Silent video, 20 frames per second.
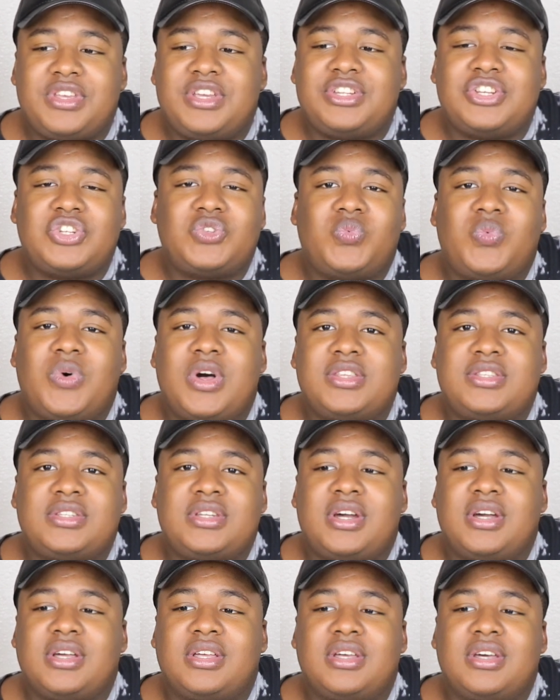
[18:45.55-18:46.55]
It just
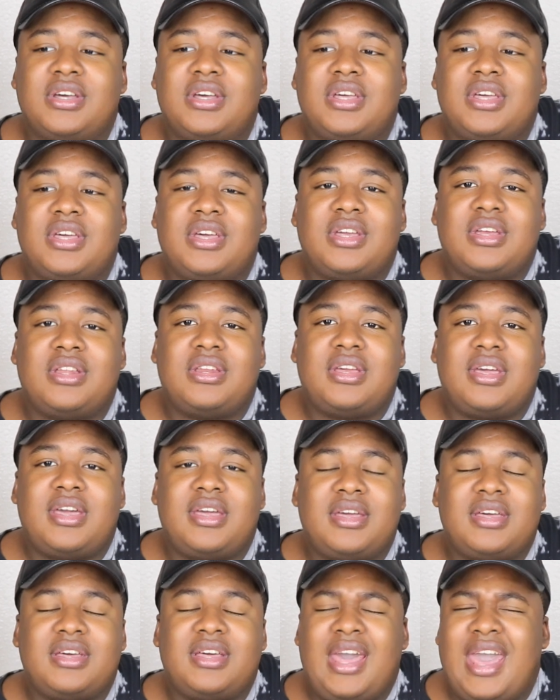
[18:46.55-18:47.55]
wasn't a good
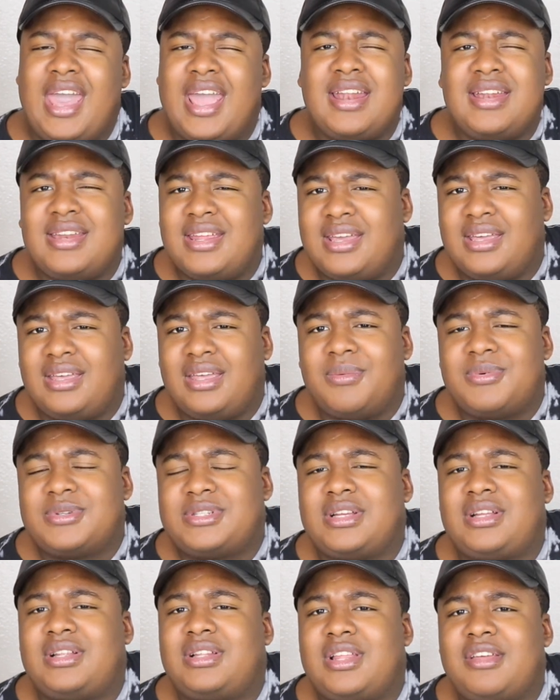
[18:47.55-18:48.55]
ending. It
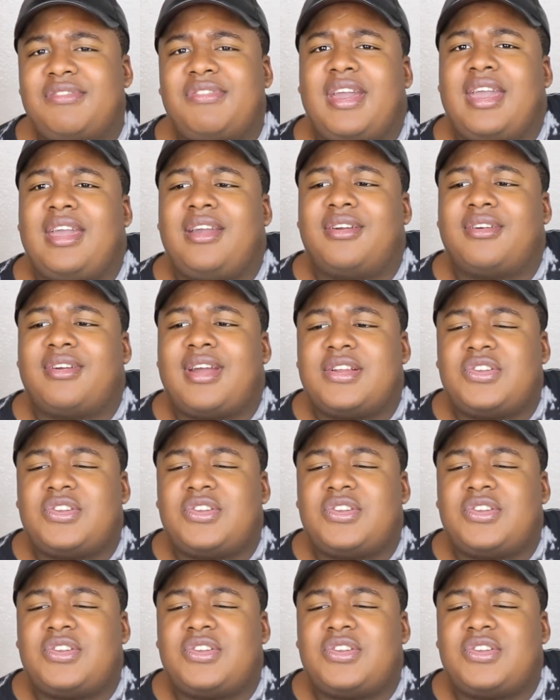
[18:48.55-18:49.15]
was a cliffhanger.